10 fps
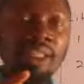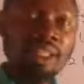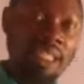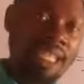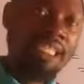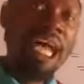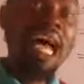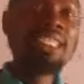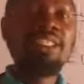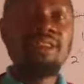
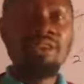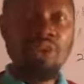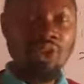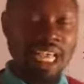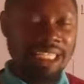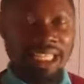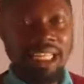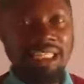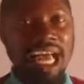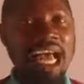liters to
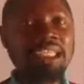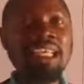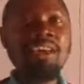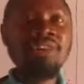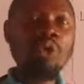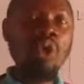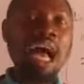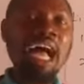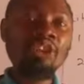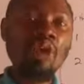deciliters, you
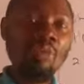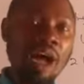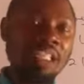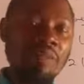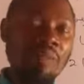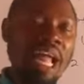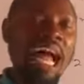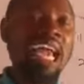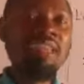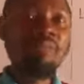are to
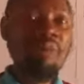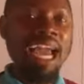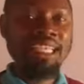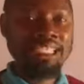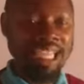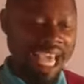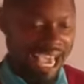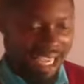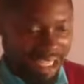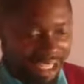multiply by
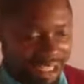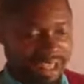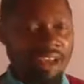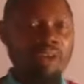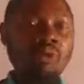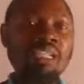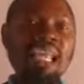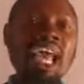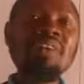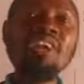10.
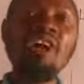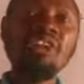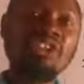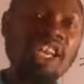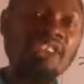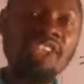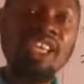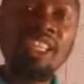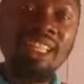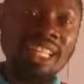Whenever you're
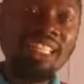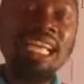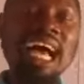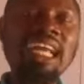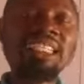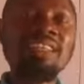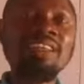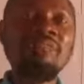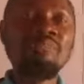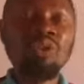changing liters
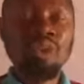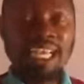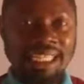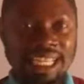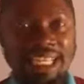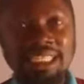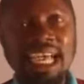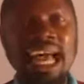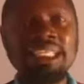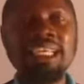to
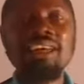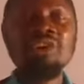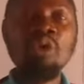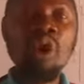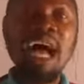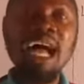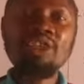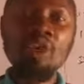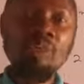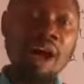deciliters, you are
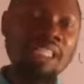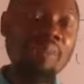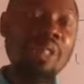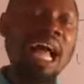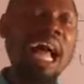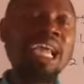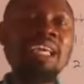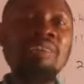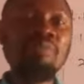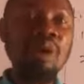to multiply
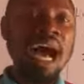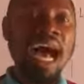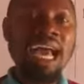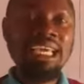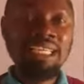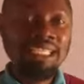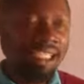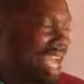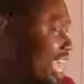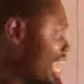by
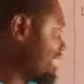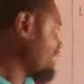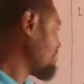10.